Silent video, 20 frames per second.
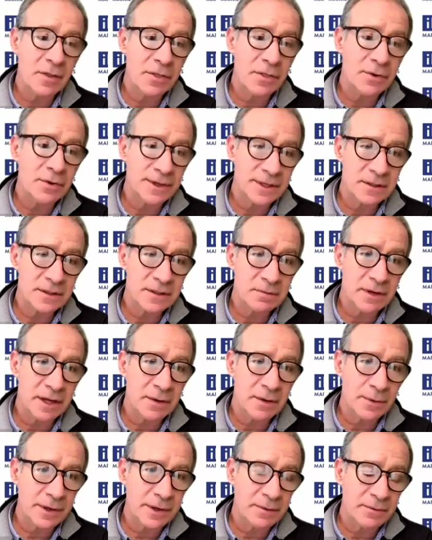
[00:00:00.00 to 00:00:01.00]
authorities
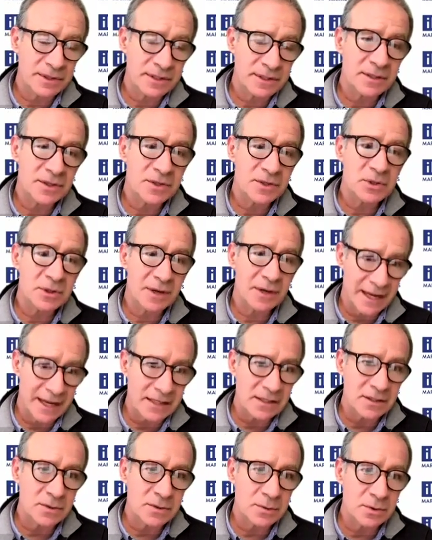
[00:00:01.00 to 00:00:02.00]
which are
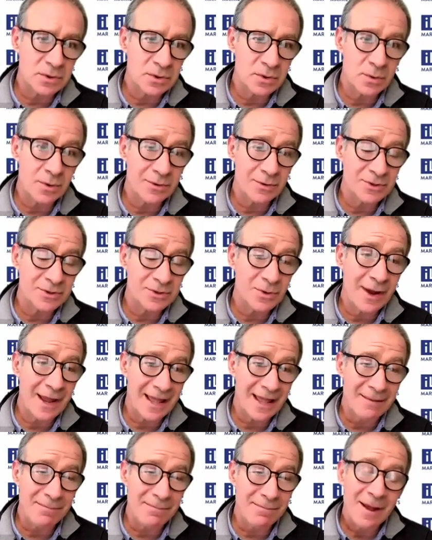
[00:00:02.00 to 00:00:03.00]
trying to
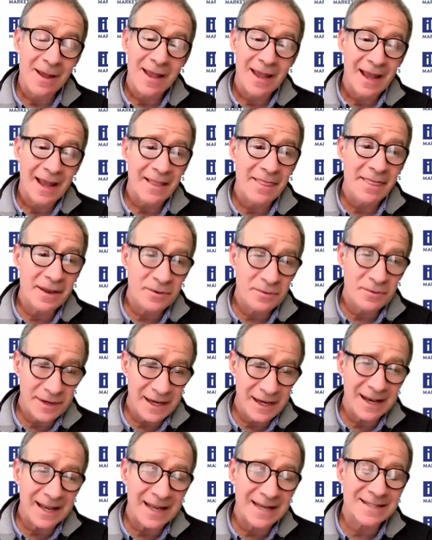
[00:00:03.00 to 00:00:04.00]
help, and they
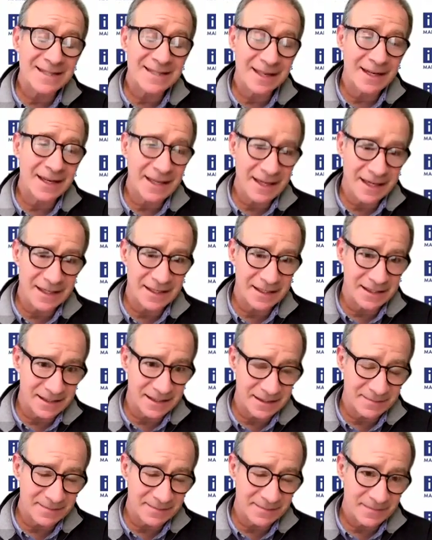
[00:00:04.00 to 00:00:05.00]
realize they need it.
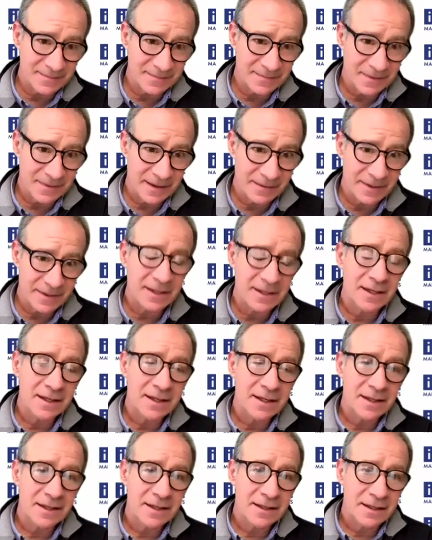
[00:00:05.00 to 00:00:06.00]
I mean,
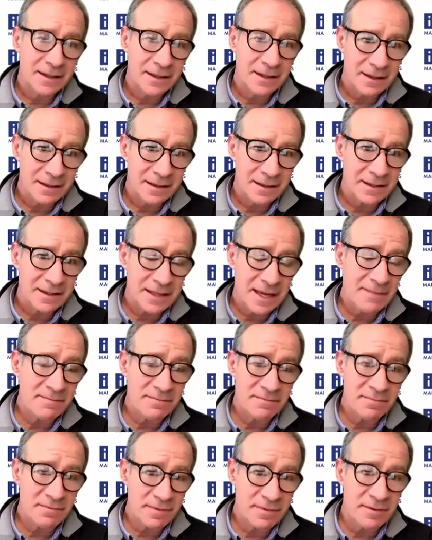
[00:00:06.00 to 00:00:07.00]
the
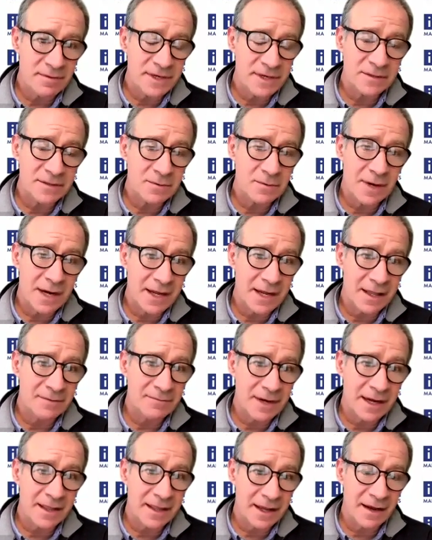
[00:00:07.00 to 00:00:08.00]
same reason
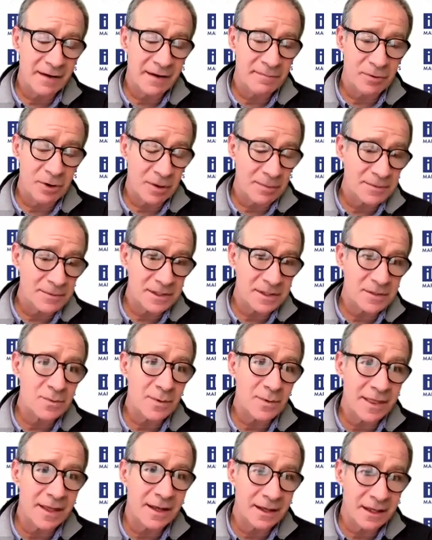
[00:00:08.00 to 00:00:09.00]
why they have problems is
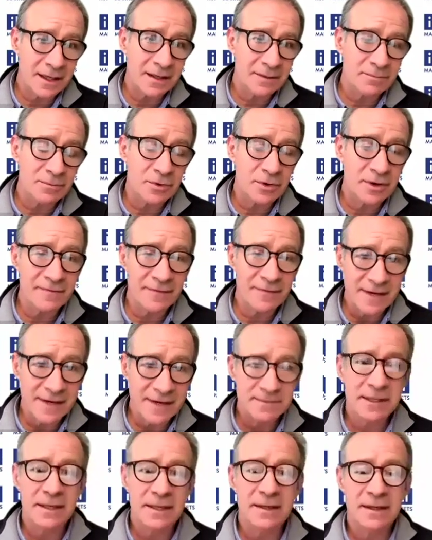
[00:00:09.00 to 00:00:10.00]
why they need more
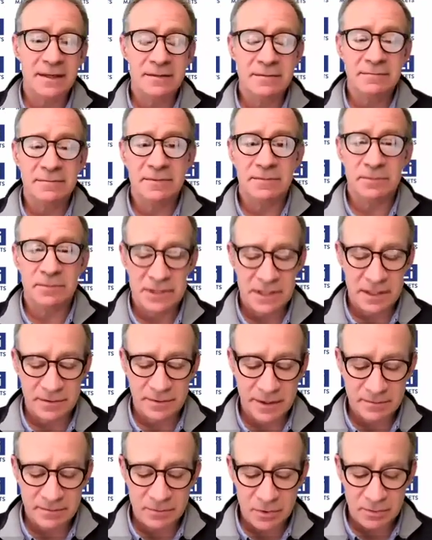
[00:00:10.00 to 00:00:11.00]
investment, they need to
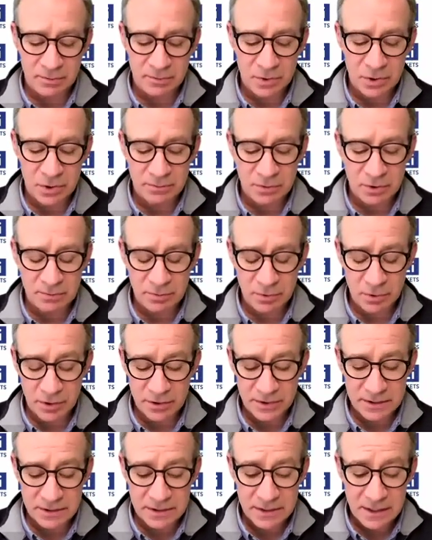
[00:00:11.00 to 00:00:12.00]
generate more
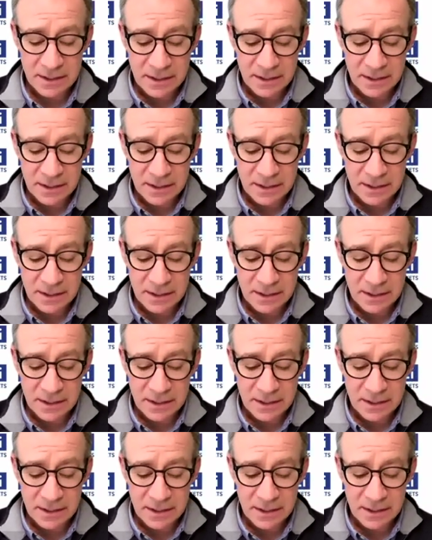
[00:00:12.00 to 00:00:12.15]
projects.